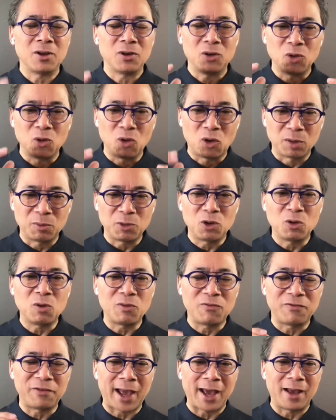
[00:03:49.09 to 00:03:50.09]
normal
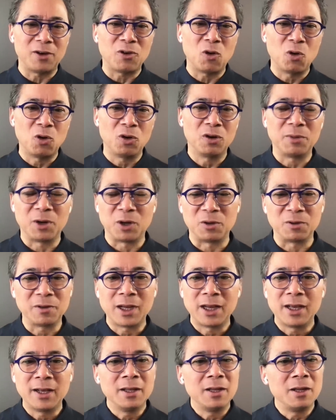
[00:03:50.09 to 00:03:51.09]
fat hormone
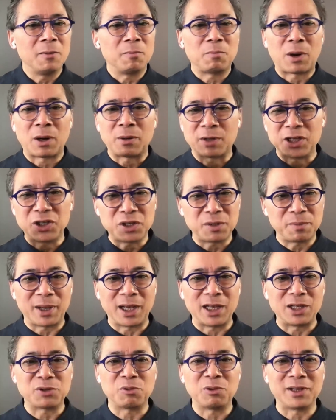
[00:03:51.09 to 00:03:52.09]

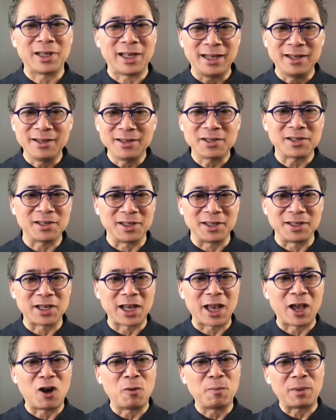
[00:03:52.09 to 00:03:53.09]
participates with insulin
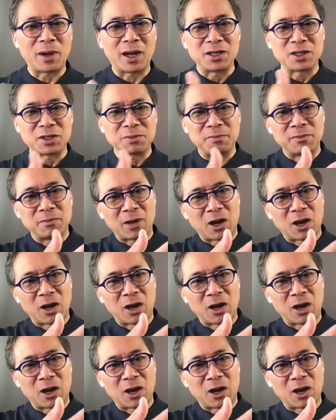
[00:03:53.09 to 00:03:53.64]
to help us,